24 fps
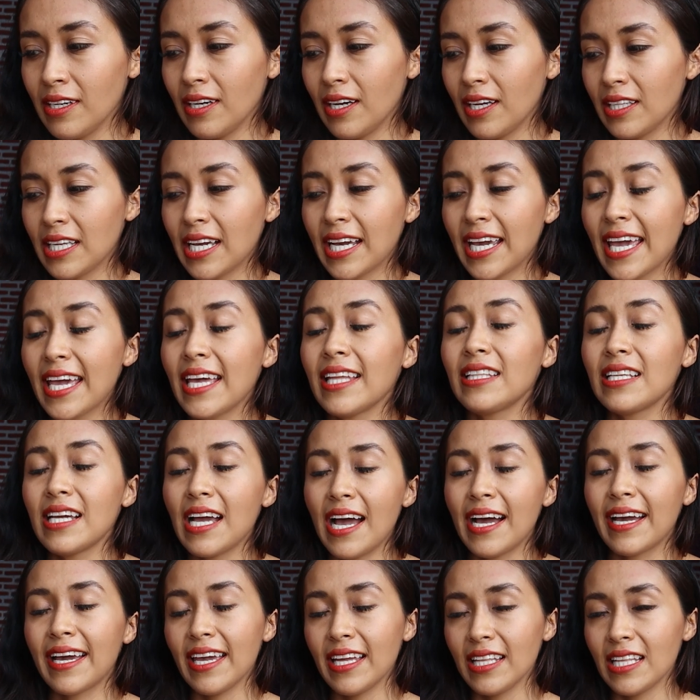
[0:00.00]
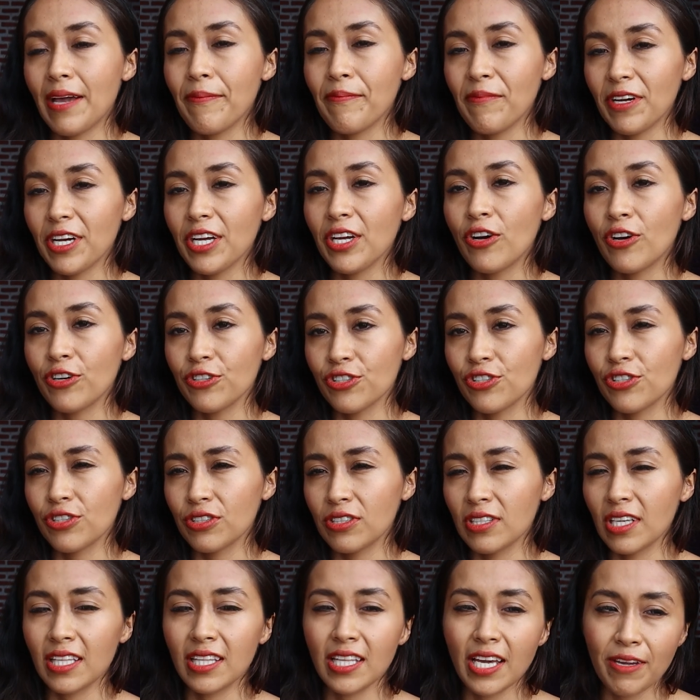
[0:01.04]
And again, I'm very
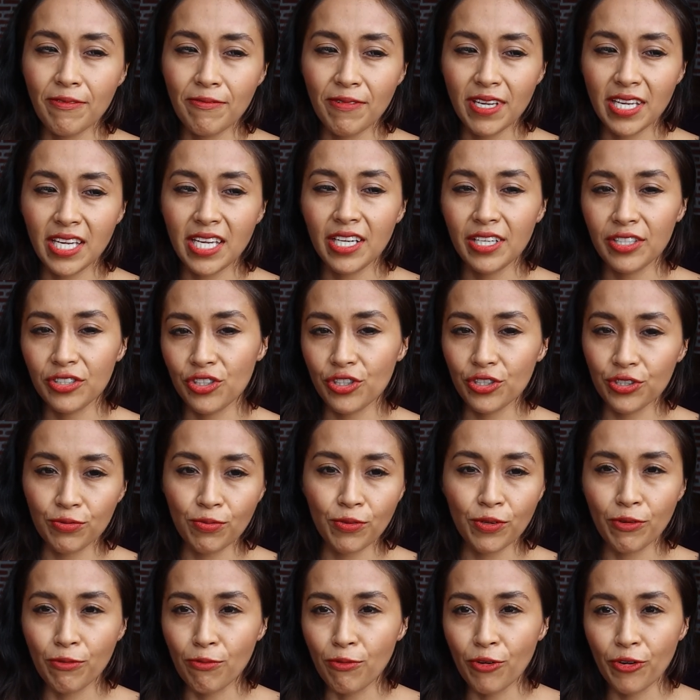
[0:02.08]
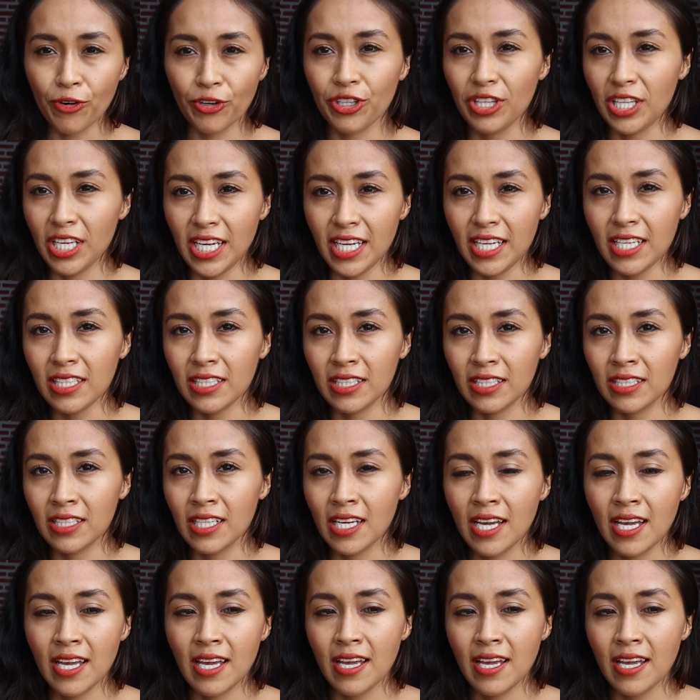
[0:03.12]
conscious that I've been here just for 4 days.